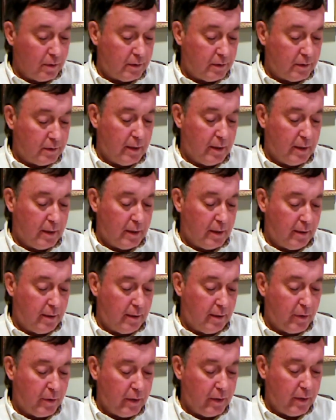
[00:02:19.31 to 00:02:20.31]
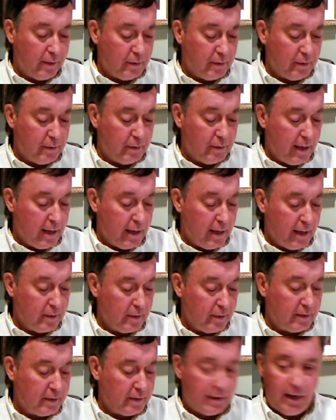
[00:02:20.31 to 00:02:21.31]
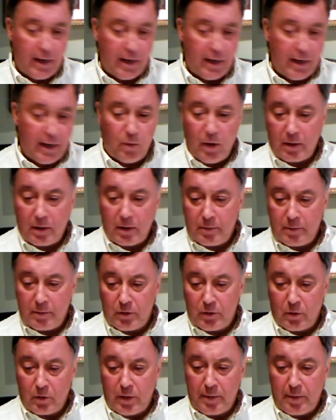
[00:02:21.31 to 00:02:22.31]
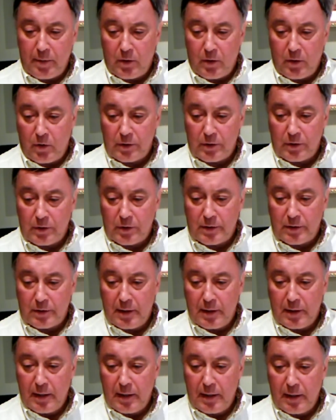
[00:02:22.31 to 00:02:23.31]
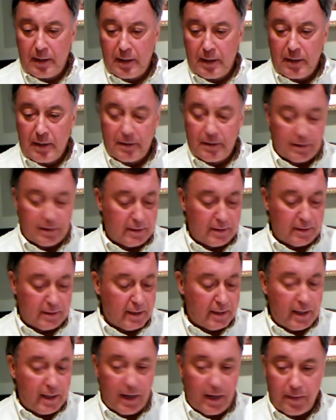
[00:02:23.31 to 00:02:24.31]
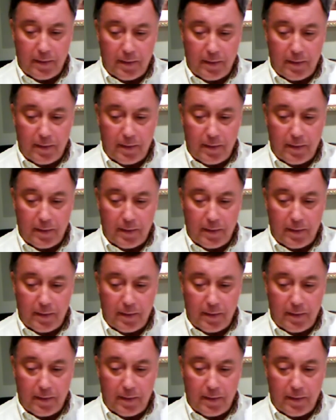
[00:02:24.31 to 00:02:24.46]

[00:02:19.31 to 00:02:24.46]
for a period of time, and Stan, welcome to Arabian Horses Today.